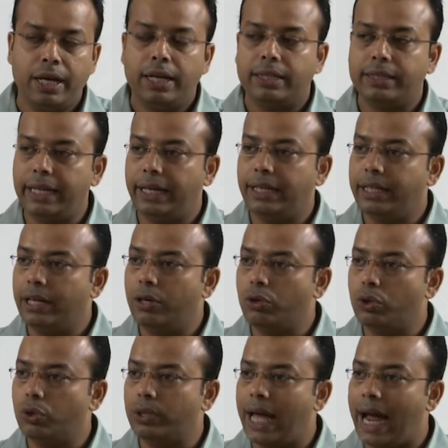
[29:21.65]
then due
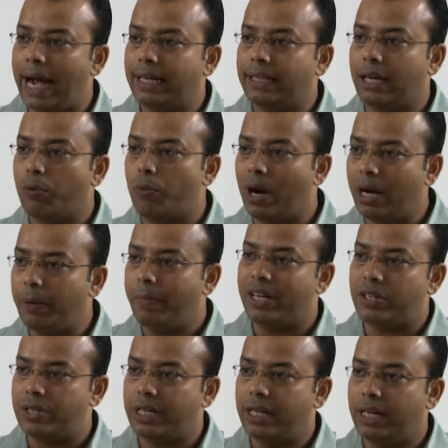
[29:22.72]
to that the one
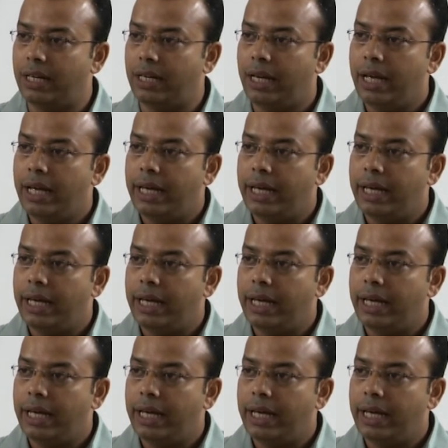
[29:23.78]
material